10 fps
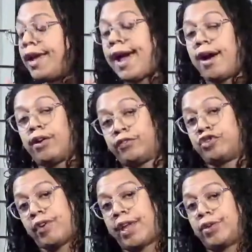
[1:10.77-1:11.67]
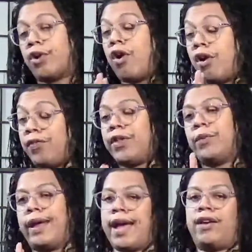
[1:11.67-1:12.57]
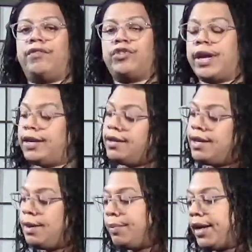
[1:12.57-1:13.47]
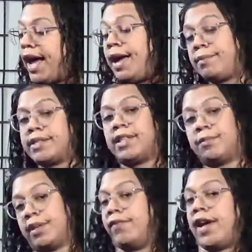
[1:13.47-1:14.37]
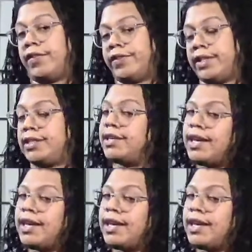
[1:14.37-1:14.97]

out of trend or on their way out of trend, but I'm still a big fan of these.